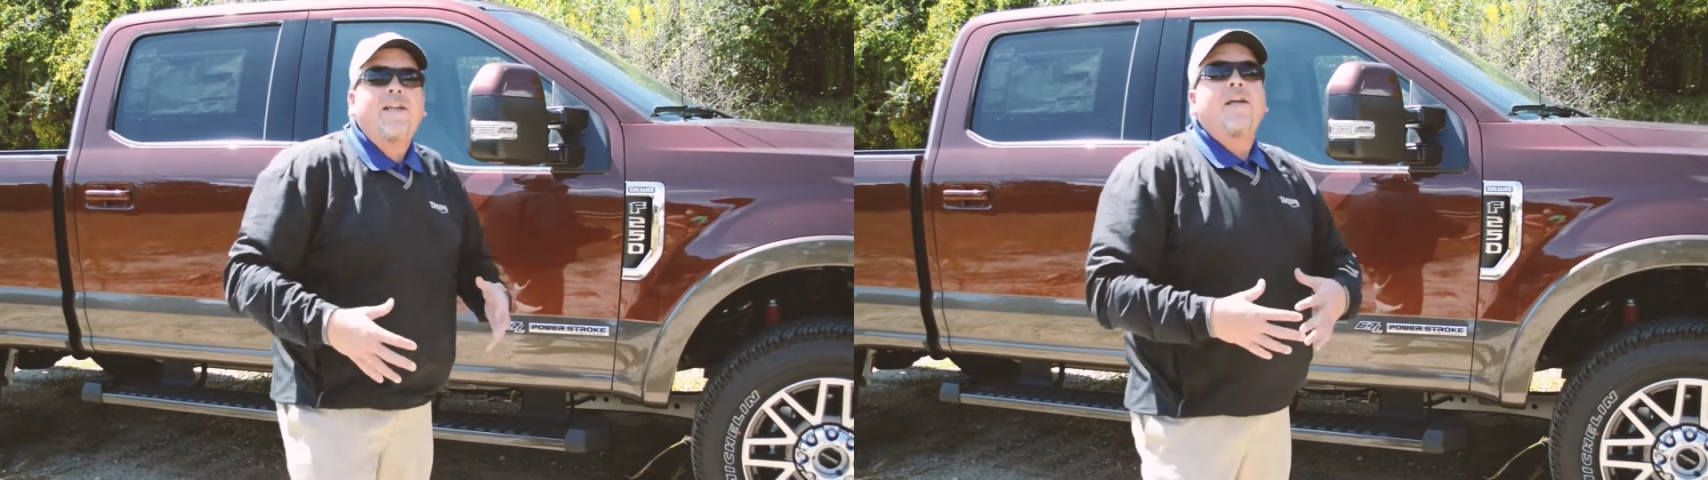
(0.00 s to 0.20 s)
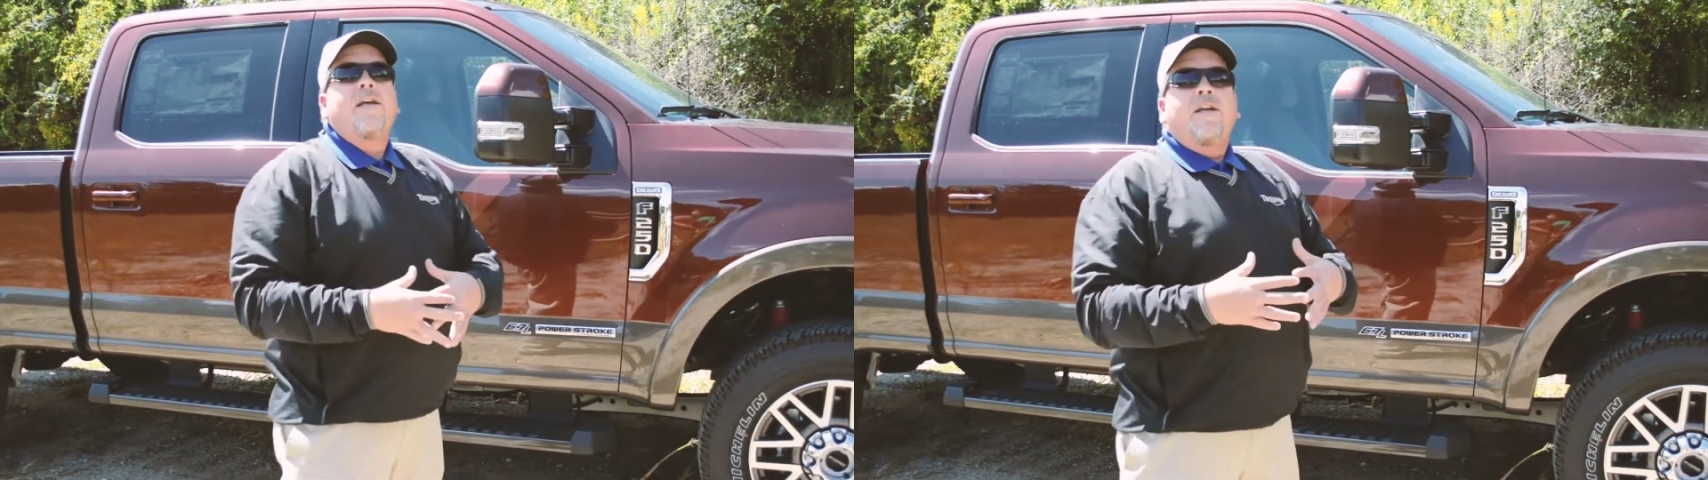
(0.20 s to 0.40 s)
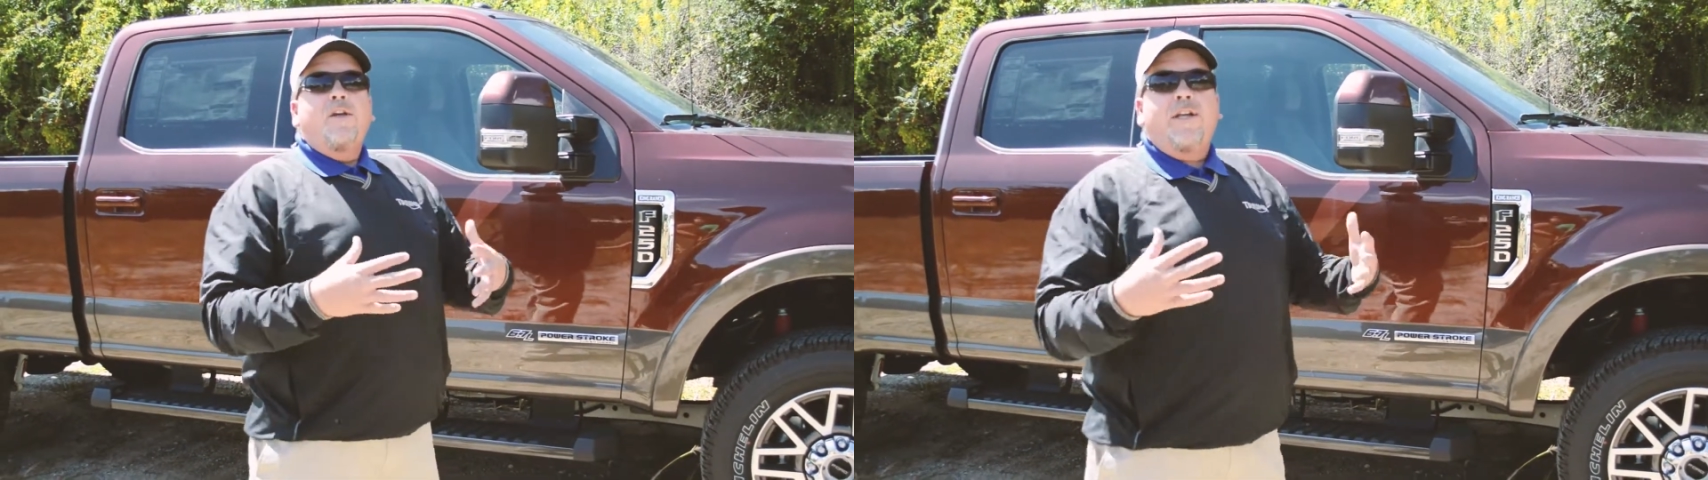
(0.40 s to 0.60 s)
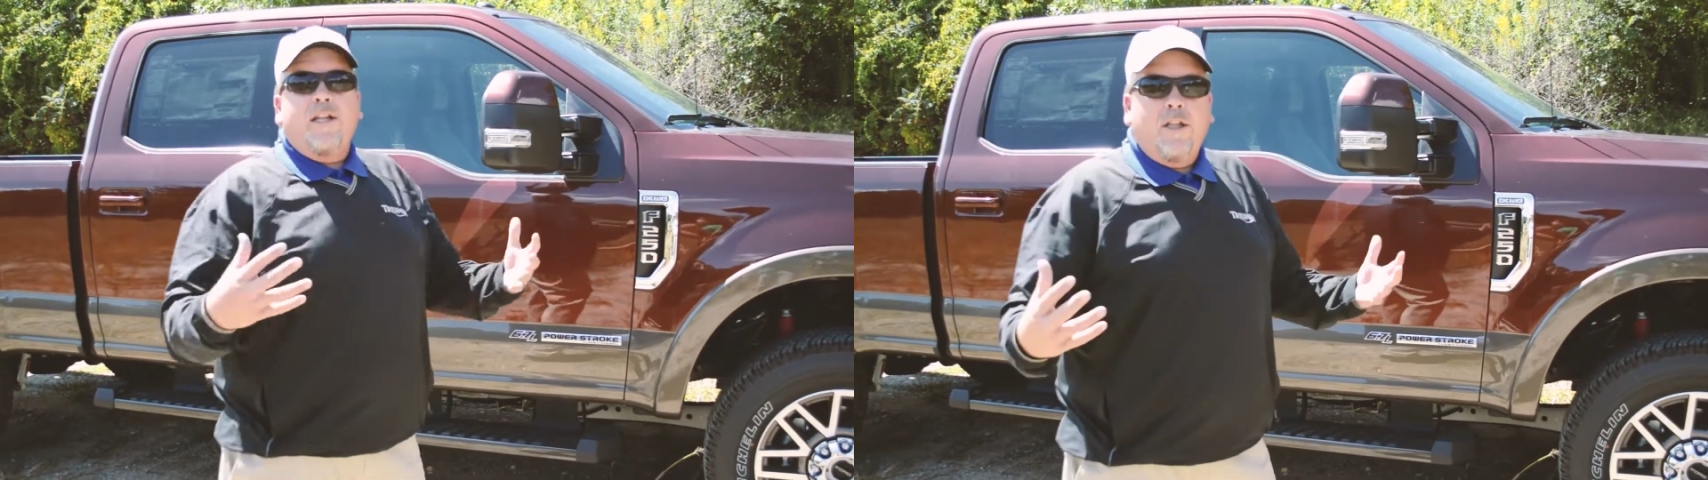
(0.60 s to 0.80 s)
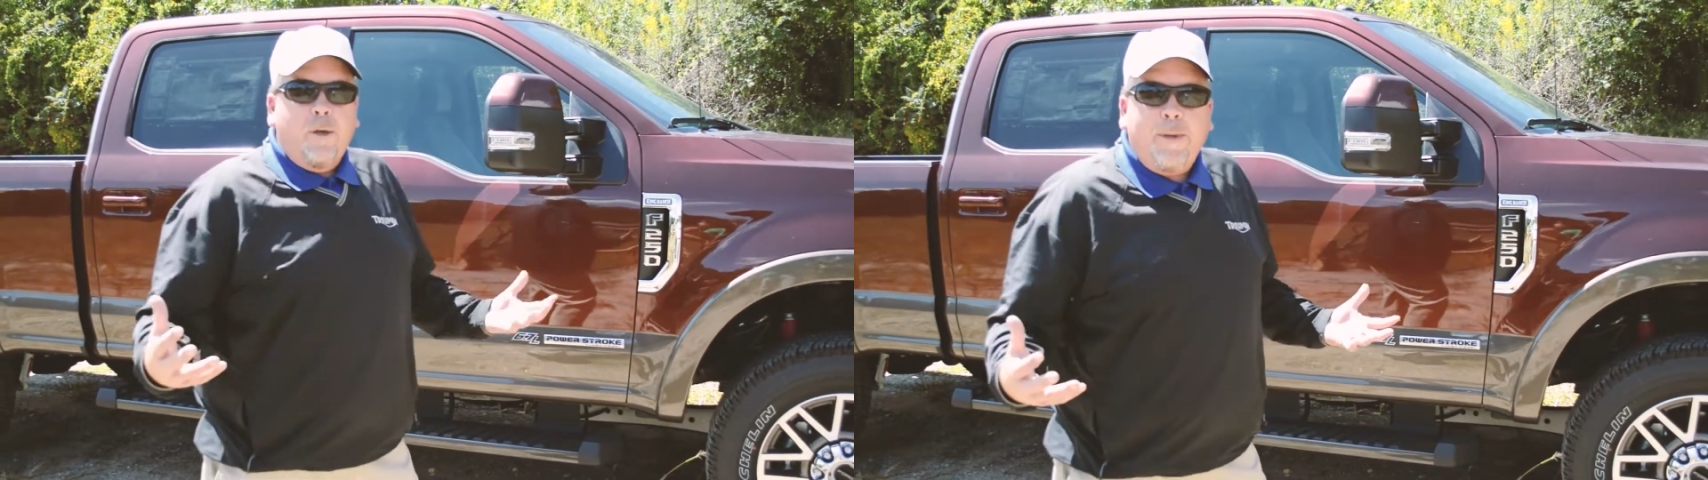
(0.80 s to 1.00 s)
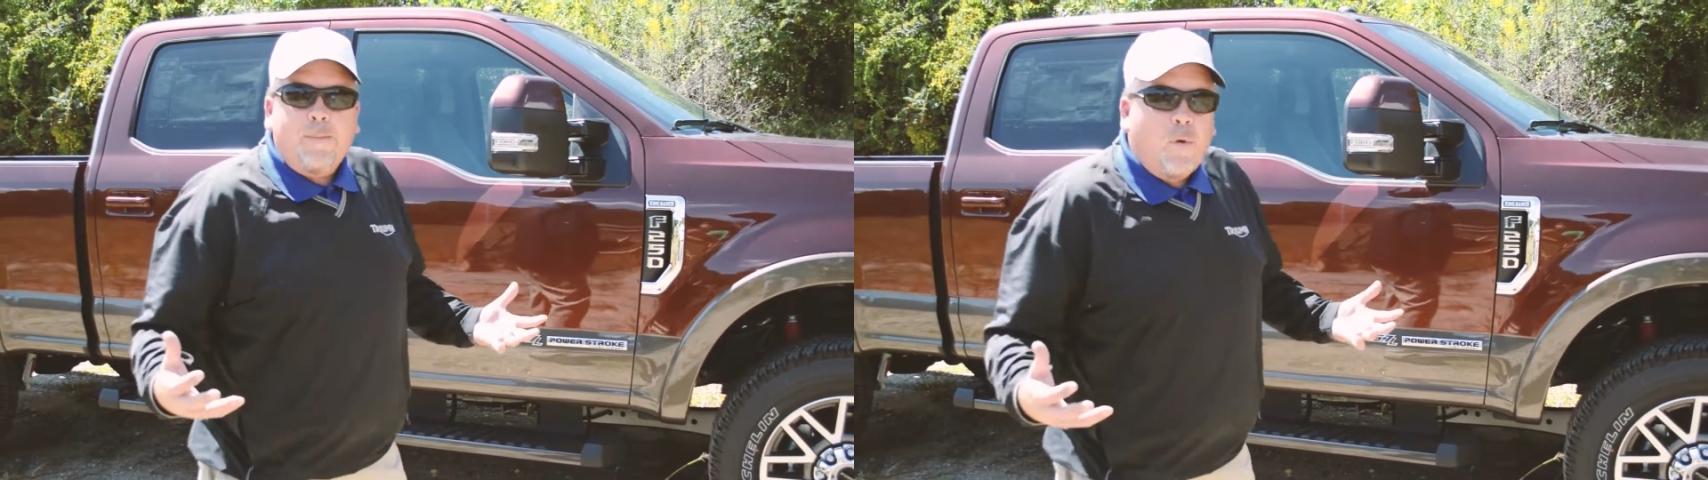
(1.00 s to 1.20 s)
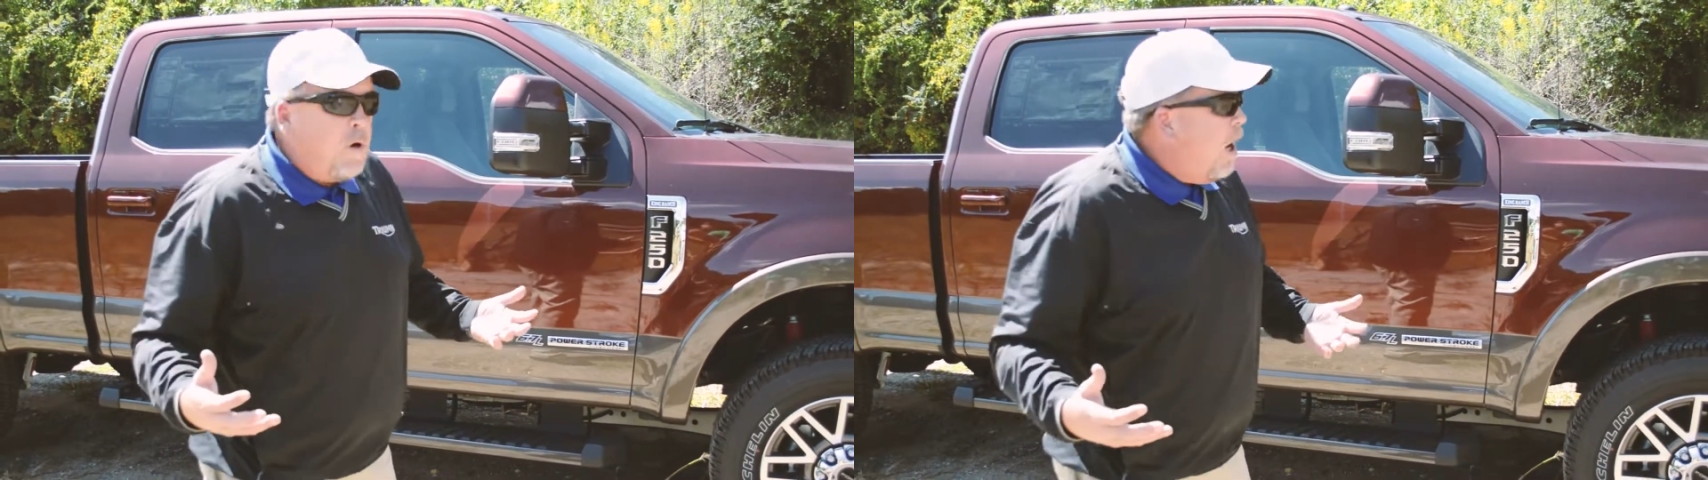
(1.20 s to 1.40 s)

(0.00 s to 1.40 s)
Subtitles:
get a little bit more